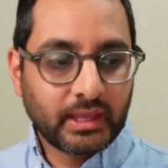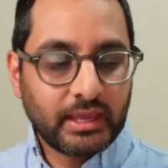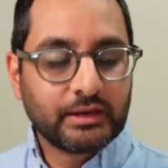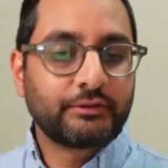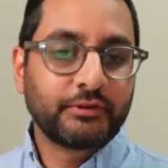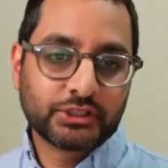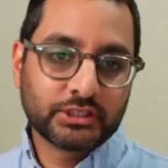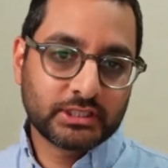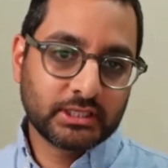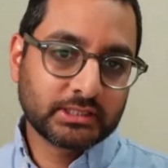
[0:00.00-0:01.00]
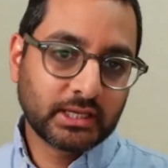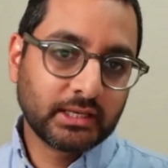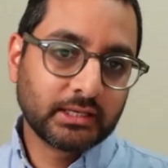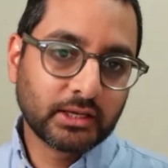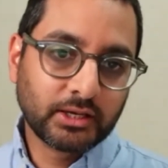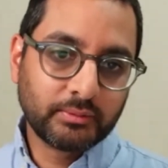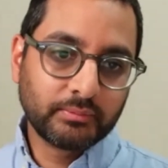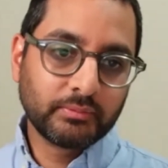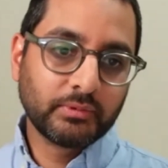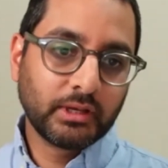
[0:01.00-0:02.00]
inefficiencies
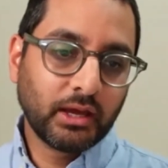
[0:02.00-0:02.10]
and